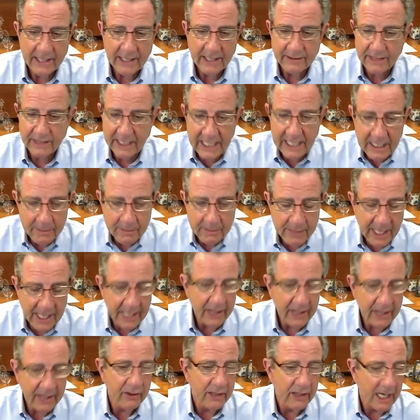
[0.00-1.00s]

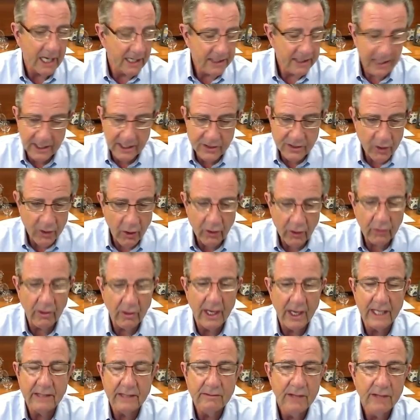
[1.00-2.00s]
email. It's all
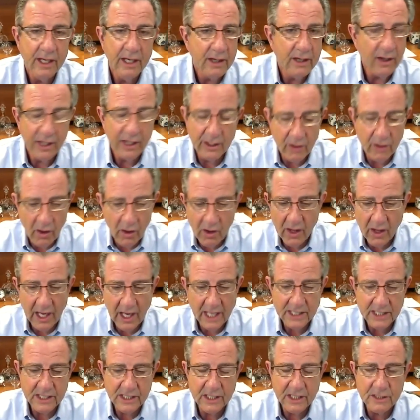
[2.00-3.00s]
great. It all
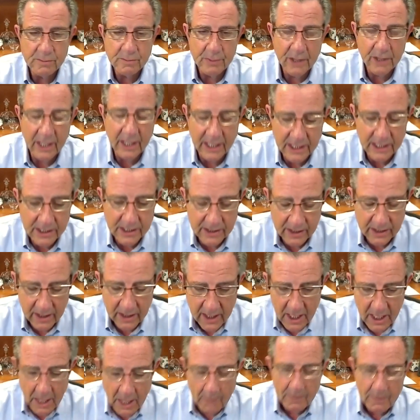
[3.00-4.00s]
has its place.
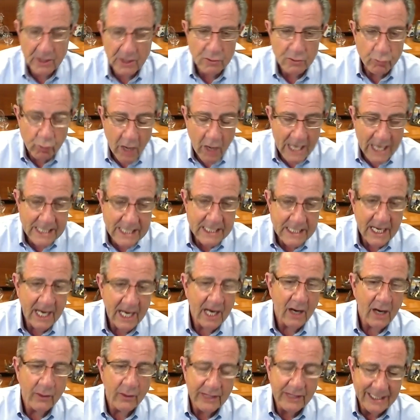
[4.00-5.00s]
But right
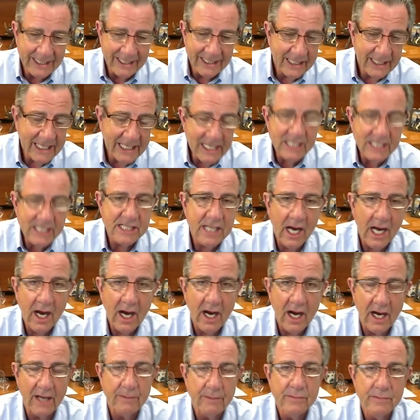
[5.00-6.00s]
now, in these
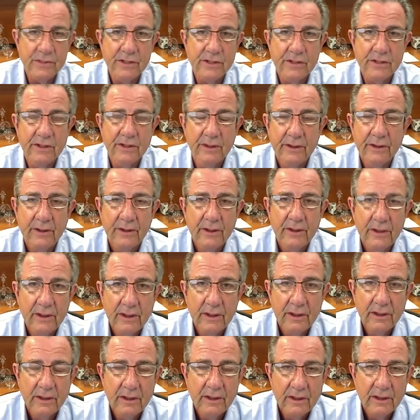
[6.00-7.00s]
times,
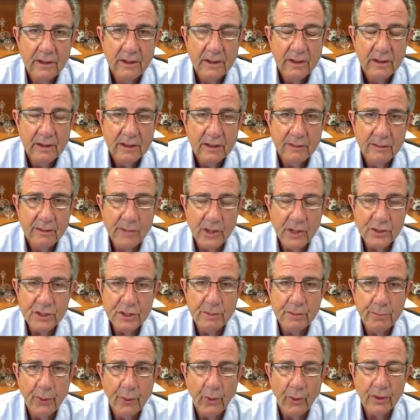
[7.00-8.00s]
the most
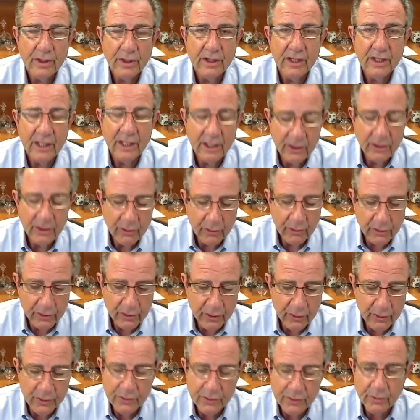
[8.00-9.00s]
important thing you can
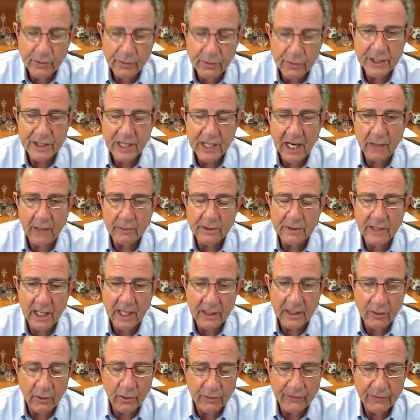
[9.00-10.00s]
do is reach out with that
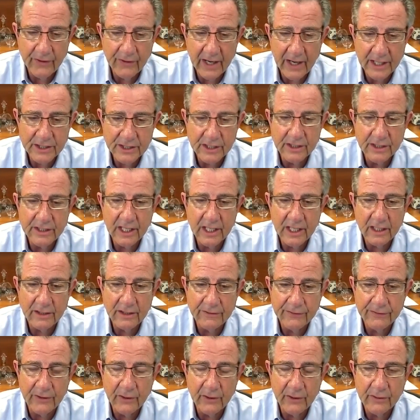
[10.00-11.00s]
old-fashioned
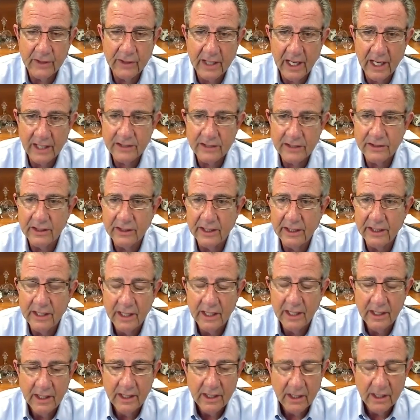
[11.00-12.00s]
telephone and actually
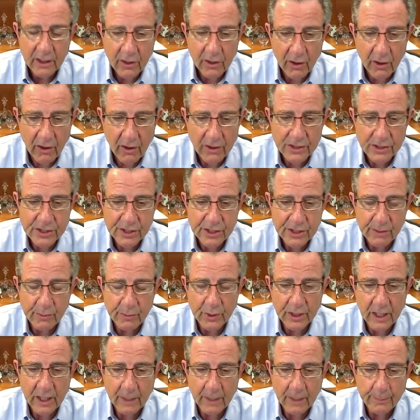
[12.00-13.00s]
call
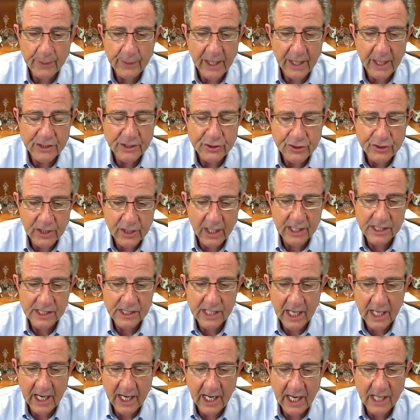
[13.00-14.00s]
someone up and just
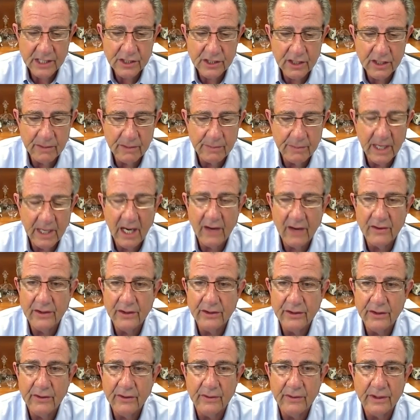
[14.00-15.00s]
ask them how they're
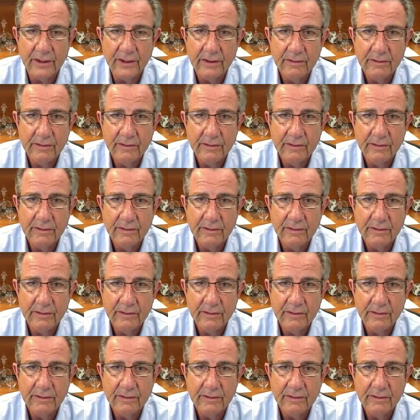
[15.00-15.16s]
doing.